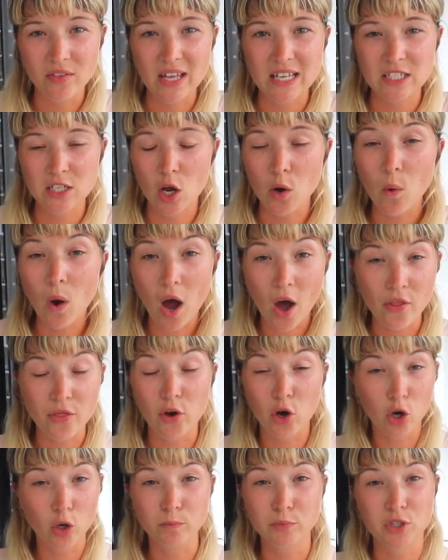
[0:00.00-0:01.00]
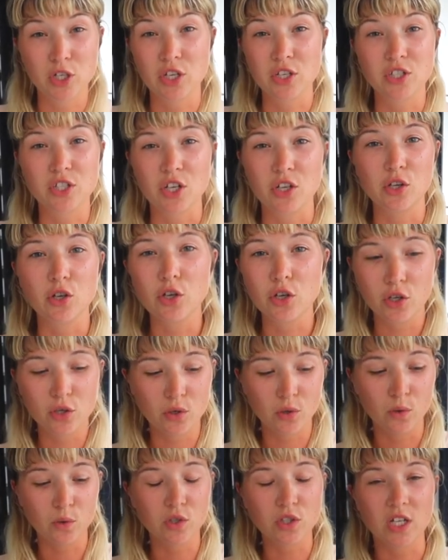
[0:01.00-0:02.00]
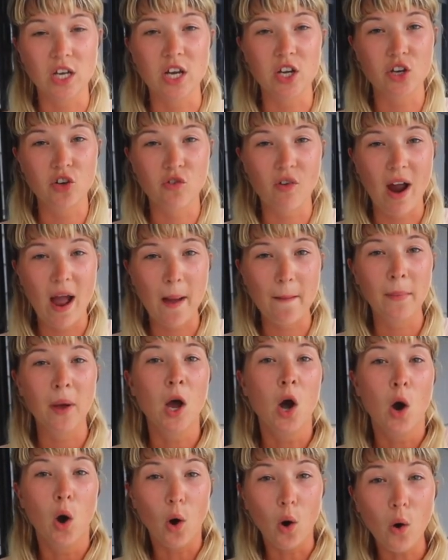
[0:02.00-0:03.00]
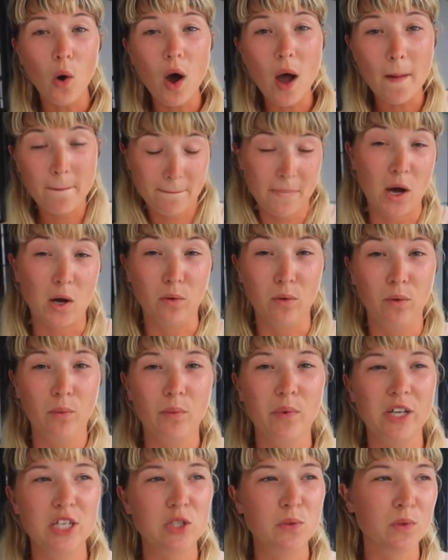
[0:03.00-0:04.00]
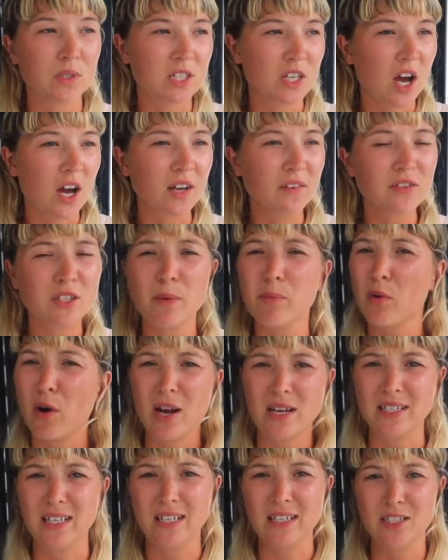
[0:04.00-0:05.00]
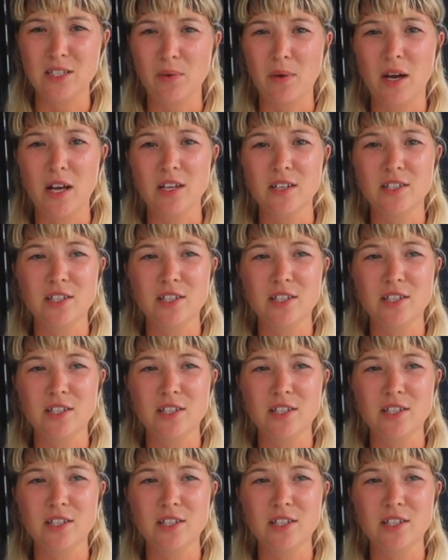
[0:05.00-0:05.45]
There's no other option, so you couldn't order a Grab or a Bolt, which was kind of surprising to us.